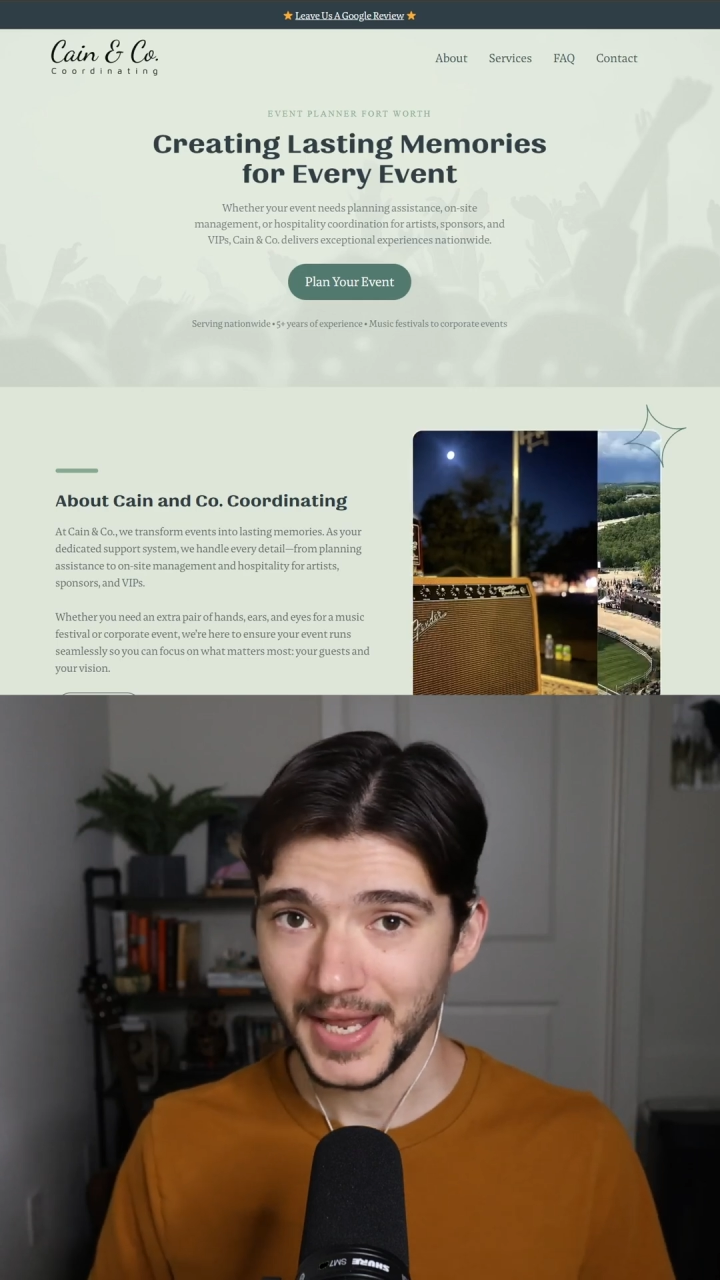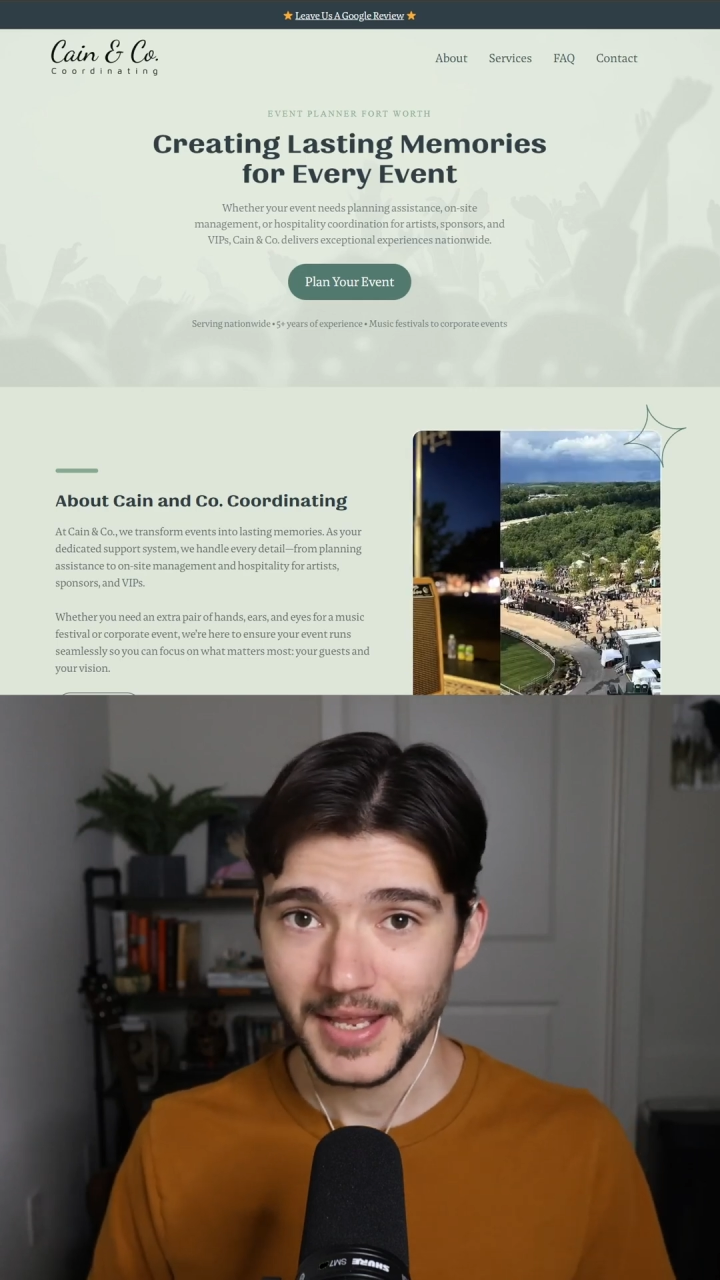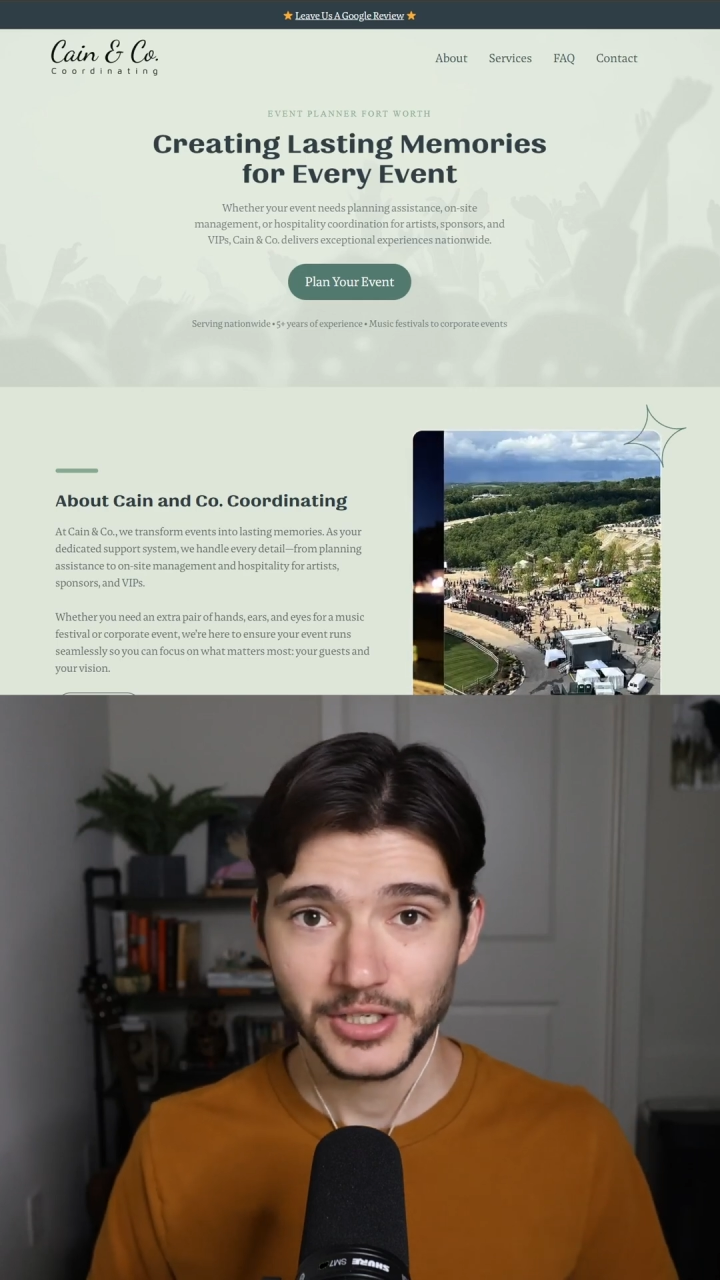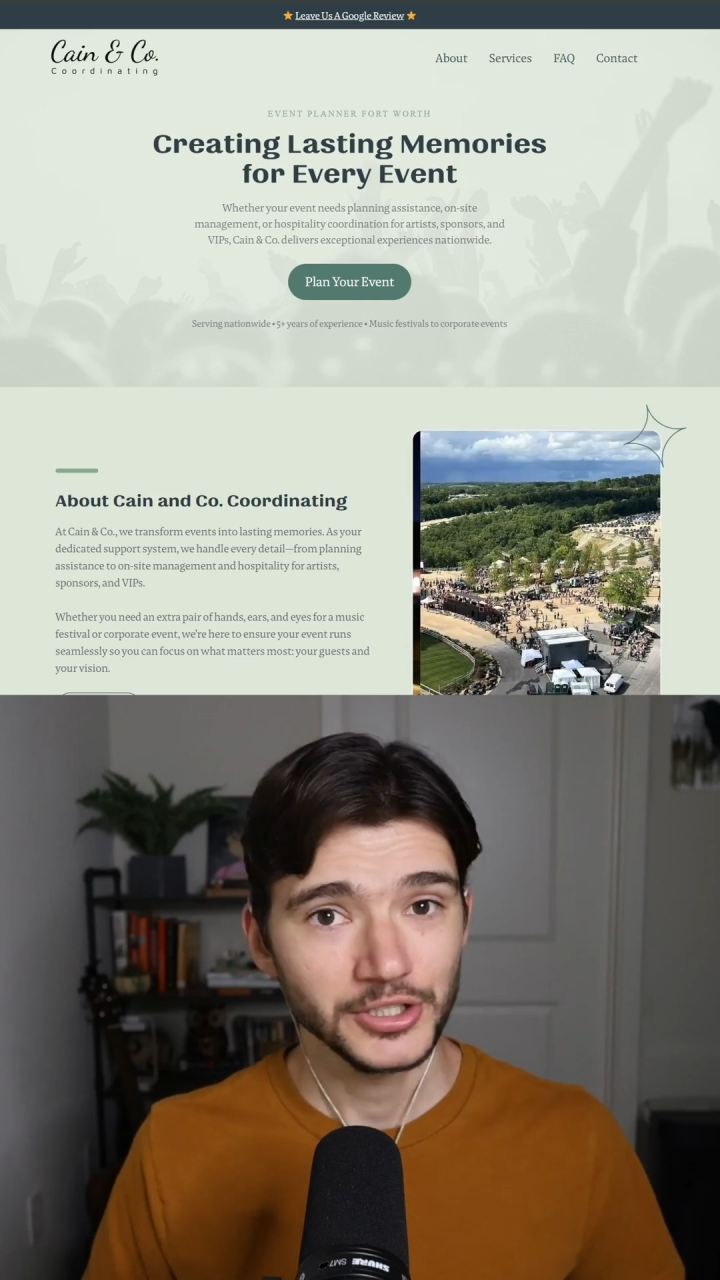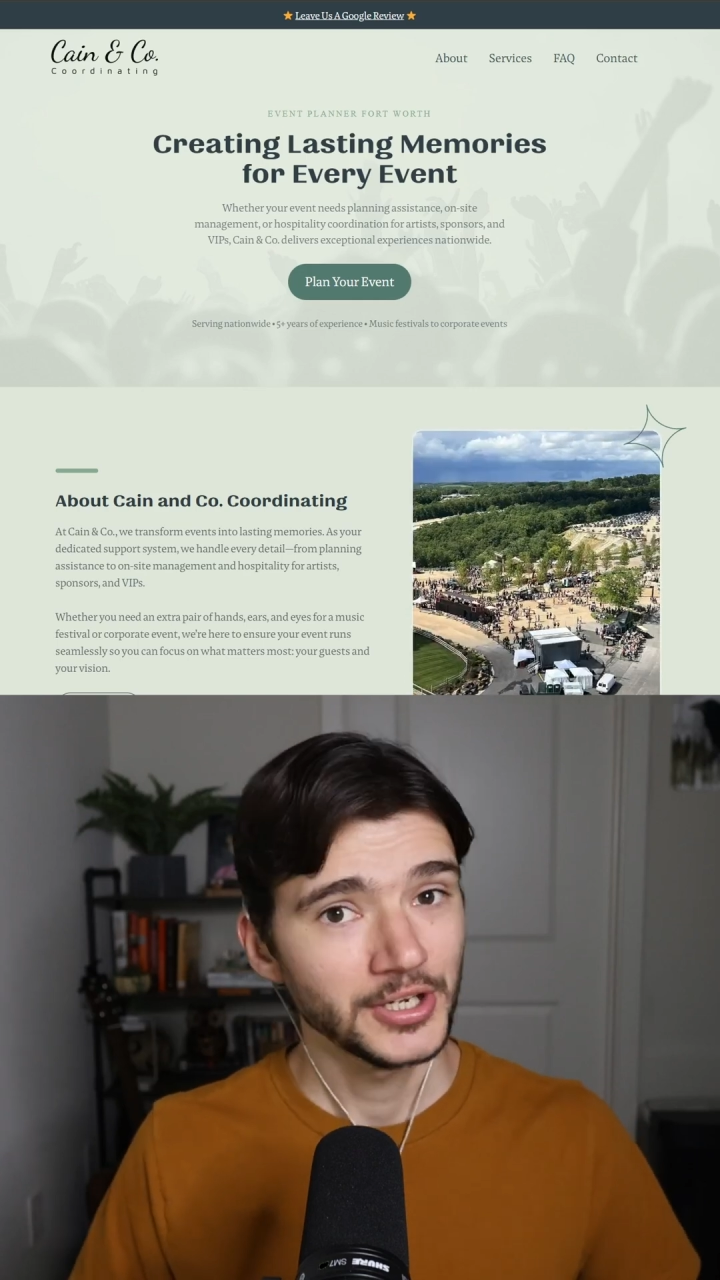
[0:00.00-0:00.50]

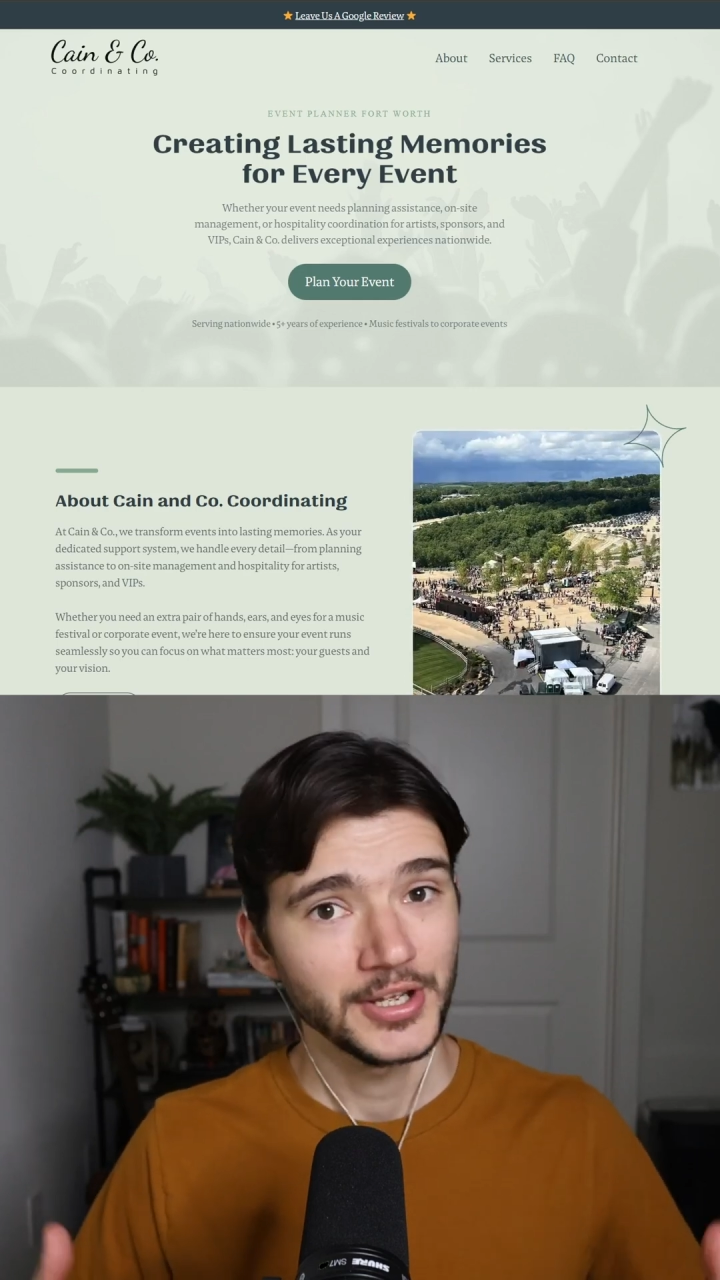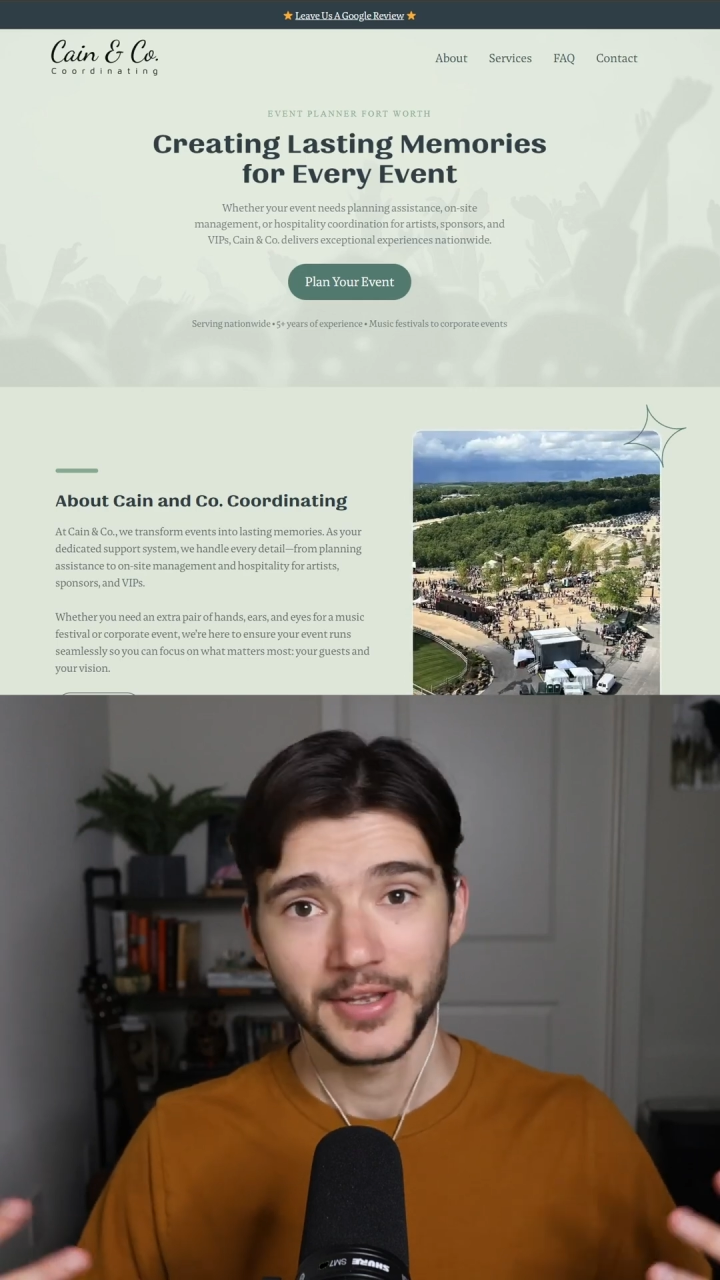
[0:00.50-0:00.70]
Edge,